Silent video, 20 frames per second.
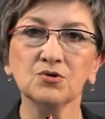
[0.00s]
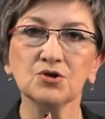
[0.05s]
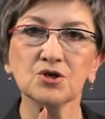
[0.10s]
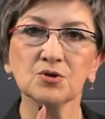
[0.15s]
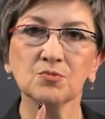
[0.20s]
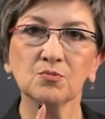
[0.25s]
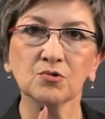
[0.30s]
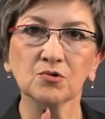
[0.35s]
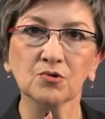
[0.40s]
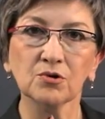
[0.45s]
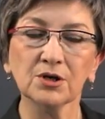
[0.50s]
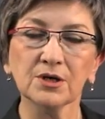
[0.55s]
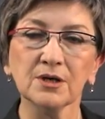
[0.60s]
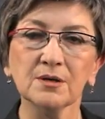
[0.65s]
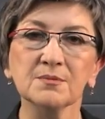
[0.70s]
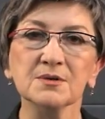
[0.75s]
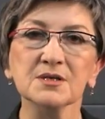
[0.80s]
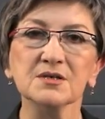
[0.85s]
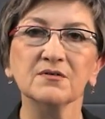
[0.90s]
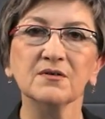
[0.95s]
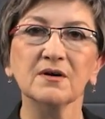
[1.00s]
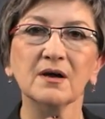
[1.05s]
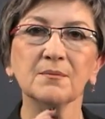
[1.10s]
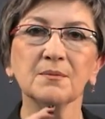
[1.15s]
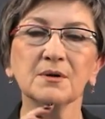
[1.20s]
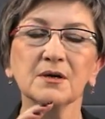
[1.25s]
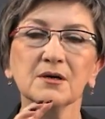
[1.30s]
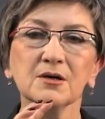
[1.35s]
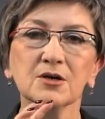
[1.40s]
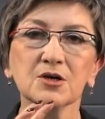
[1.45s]
In the previous
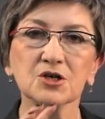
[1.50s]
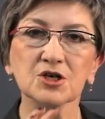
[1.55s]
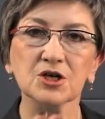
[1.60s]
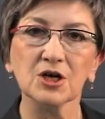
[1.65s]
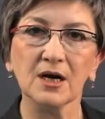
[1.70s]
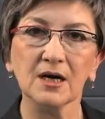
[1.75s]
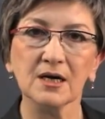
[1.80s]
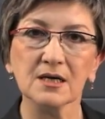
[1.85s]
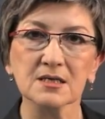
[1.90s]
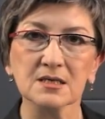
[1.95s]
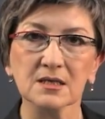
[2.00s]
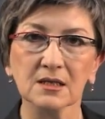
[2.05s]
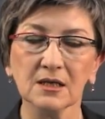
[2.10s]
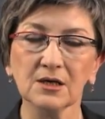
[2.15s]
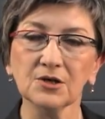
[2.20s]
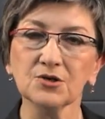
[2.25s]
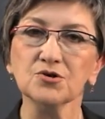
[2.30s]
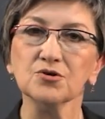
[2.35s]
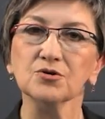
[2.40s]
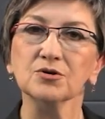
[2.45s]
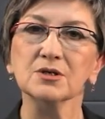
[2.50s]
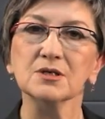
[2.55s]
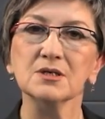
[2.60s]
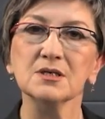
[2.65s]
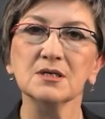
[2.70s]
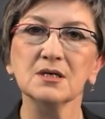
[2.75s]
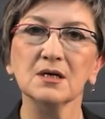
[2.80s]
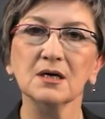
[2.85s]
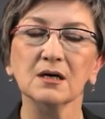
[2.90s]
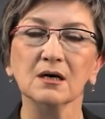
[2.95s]
lesson we solved a problem where we
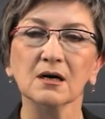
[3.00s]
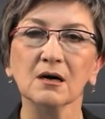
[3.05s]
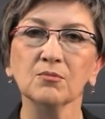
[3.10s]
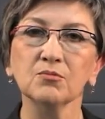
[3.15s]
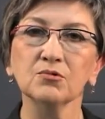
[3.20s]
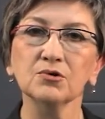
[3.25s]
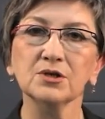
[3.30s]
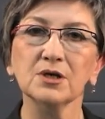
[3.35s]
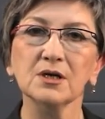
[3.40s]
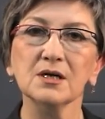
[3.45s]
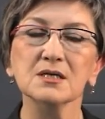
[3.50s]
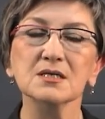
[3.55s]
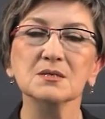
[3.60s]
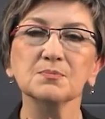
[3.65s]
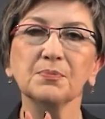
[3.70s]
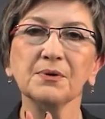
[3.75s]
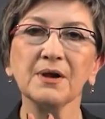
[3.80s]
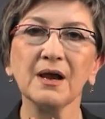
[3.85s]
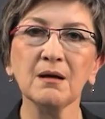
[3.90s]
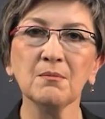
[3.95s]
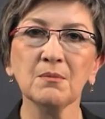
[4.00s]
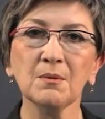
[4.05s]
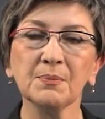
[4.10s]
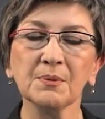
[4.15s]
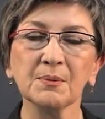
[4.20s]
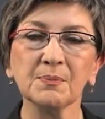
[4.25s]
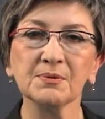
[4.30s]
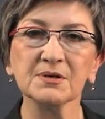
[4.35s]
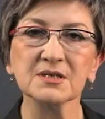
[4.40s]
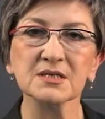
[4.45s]
worked with directly
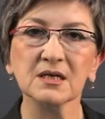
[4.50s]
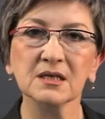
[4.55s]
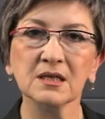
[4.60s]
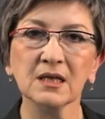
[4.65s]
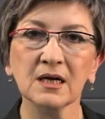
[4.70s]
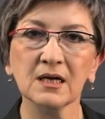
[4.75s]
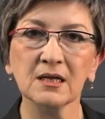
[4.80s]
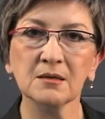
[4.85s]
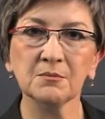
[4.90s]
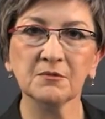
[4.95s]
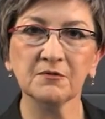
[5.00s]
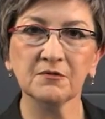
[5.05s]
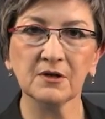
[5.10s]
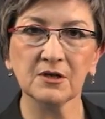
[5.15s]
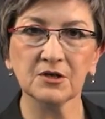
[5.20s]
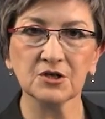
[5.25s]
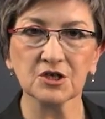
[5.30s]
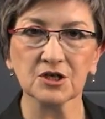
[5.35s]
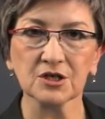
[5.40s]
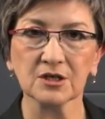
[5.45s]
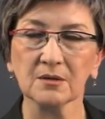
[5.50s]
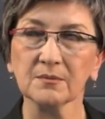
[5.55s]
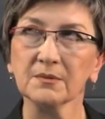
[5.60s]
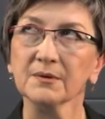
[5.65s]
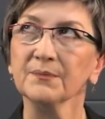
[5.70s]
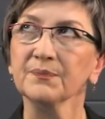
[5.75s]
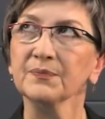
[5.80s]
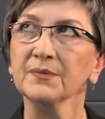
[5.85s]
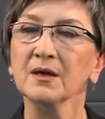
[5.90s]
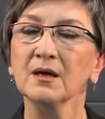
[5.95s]
proportional quantities.
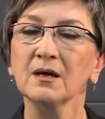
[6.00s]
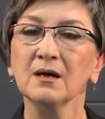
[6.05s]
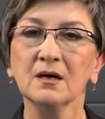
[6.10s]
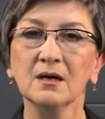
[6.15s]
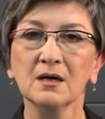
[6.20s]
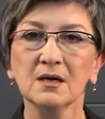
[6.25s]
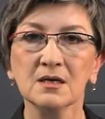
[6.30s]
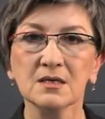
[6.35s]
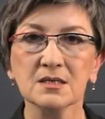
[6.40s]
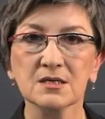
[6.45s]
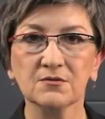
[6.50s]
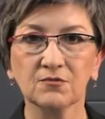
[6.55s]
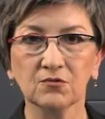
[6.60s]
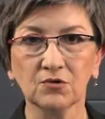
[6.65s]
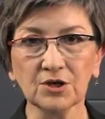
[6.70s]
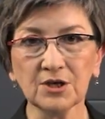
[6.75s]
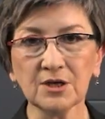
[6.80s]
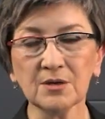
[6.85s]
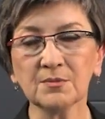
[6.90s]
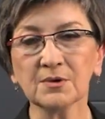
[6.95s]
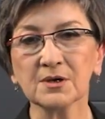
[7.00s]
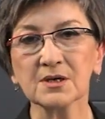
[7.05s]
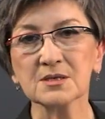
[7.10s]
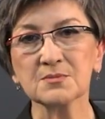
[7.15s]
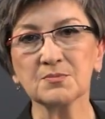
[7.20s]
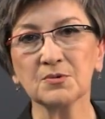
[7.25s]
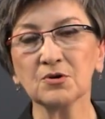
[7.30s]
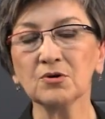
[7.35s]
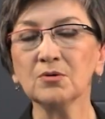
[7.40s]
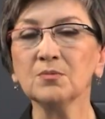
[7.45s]
Today we are
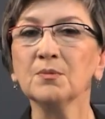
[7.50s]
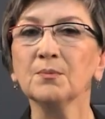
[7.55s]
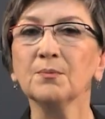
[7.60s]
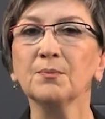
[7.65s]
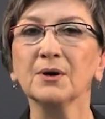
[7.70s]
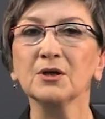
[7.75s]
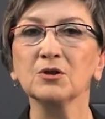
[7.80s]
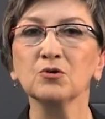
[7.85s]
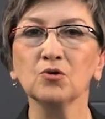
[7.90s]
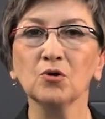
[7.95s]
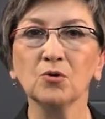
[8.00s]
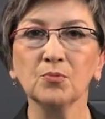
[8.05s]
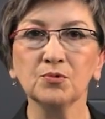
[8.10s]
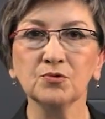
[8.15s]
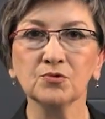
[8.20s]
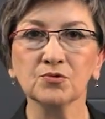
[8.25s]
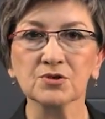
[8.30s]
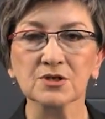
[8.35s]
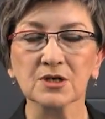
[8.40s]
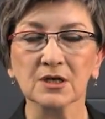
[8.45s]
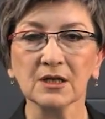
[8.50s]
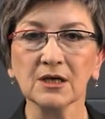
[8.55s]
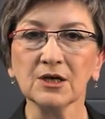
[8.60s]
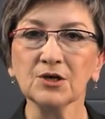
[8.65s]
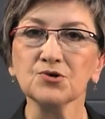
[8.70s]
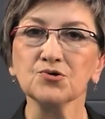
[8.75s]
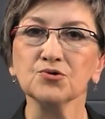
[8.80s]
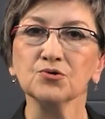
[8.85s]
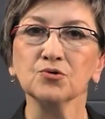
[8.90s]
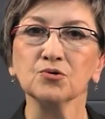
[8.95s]
going to solve a similar
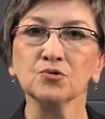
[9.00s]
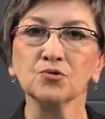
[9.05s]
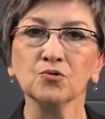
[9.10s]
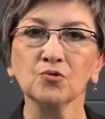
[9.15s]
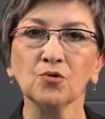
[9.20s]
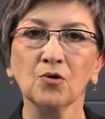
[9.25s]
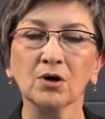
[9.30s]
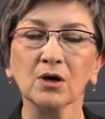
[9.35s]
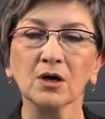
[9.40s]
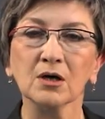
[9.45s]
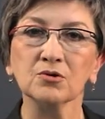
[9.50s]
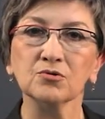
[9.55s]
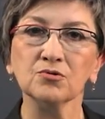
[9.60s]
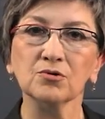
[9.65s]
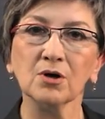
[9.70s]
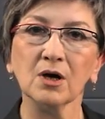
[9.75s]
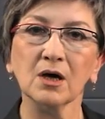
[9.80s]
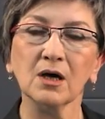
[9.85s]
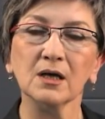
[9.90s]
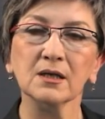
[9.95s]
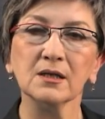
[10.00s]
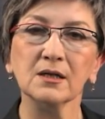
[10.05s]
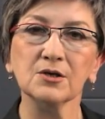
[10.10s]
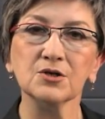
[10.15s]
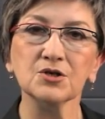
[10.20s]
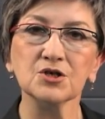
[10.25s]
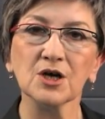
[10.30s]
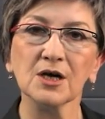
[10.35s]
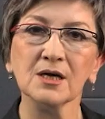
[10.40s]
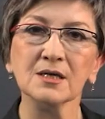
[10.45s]
problem but with a different
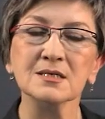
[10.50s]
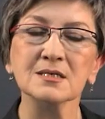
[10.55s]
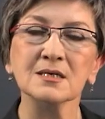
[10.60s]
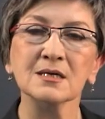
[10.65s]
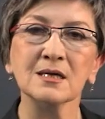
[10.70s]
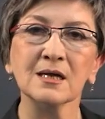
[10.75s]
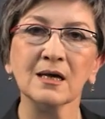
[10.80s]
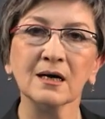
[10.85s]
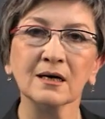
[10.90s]
condition.